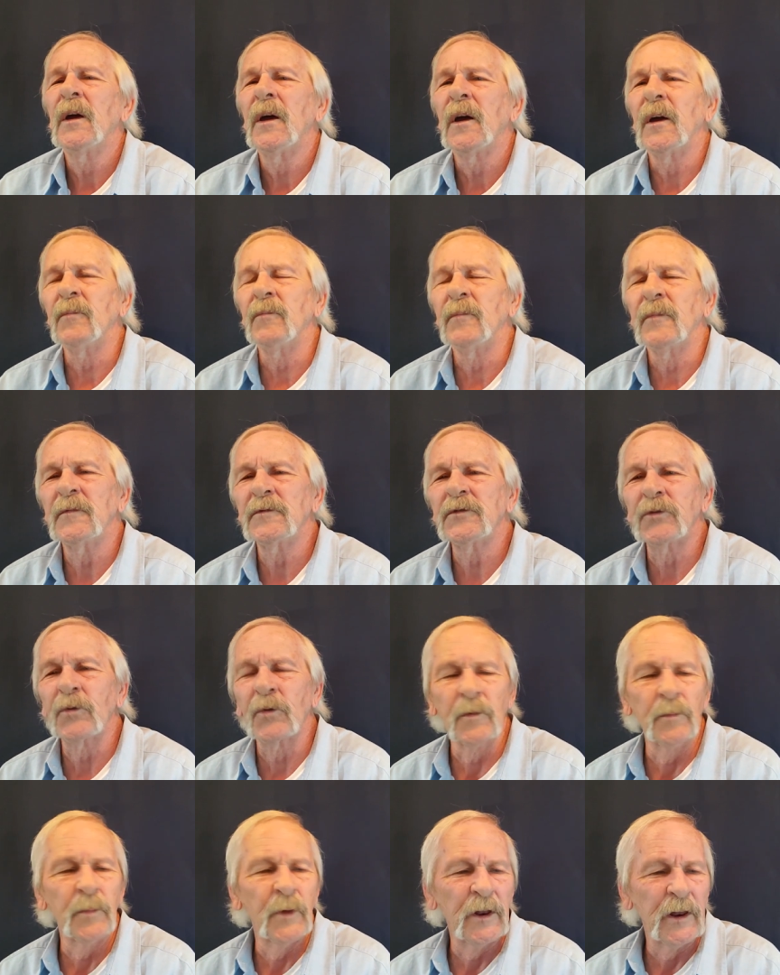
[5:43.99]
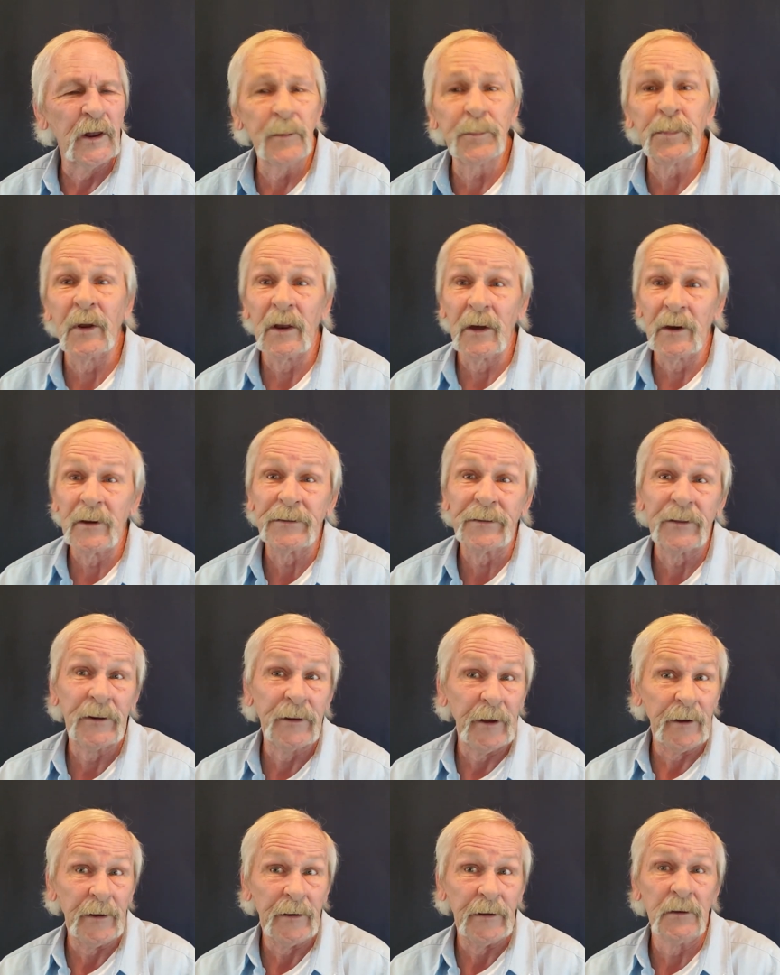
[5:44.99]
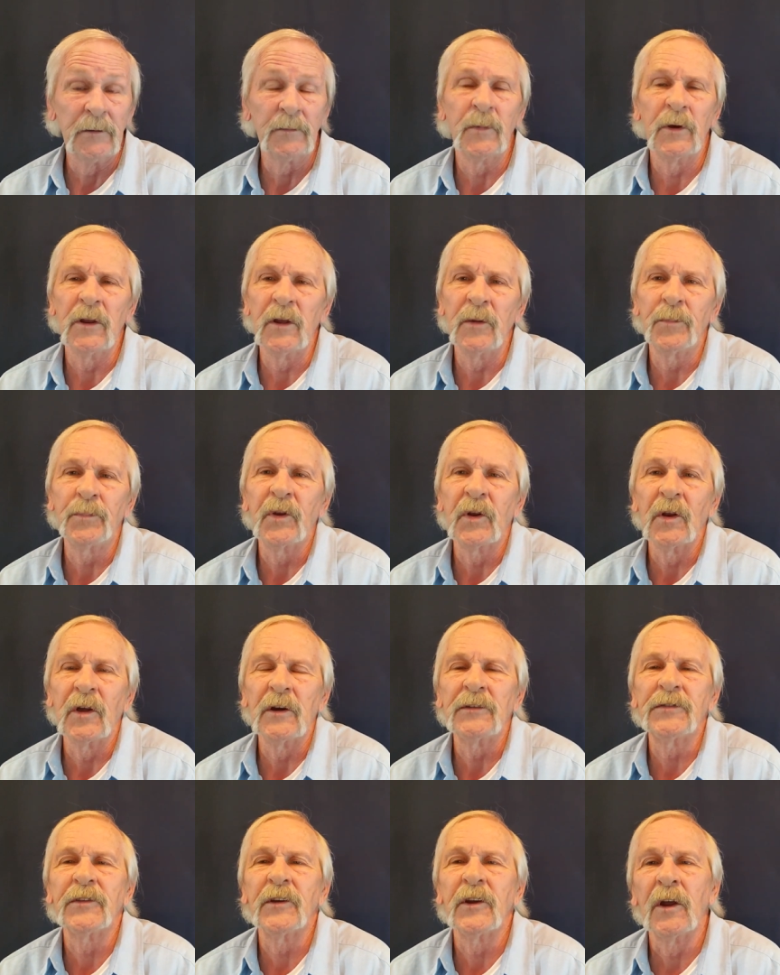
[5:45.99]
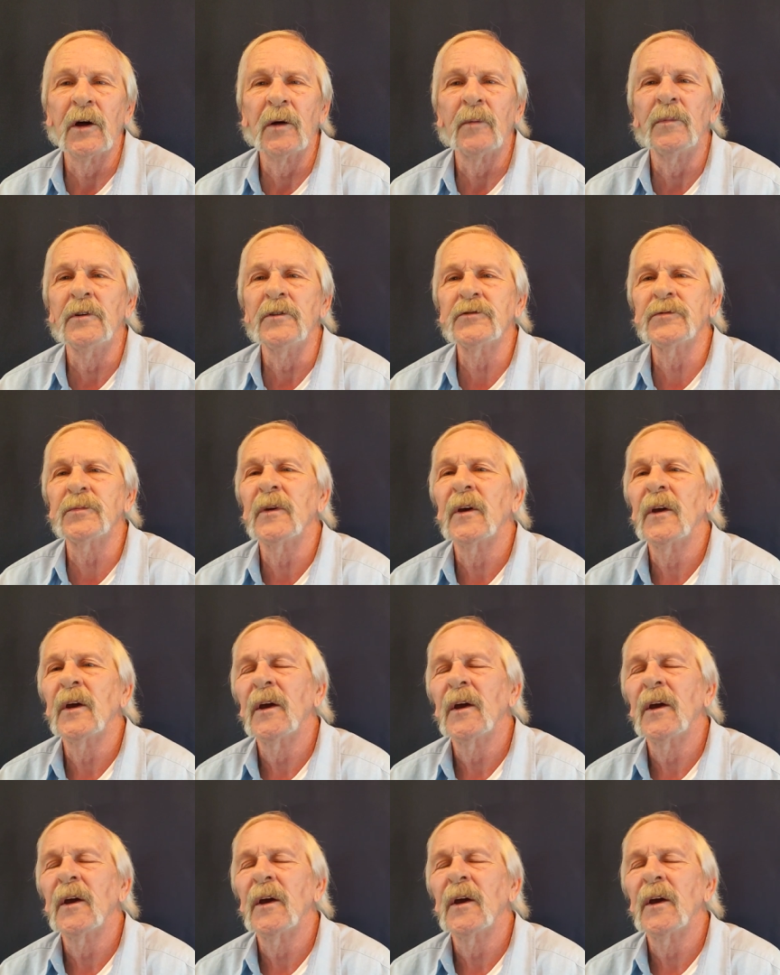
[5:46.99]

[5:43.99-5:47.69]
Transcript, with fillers: and sort of manipulate the data, manipulate the numbers,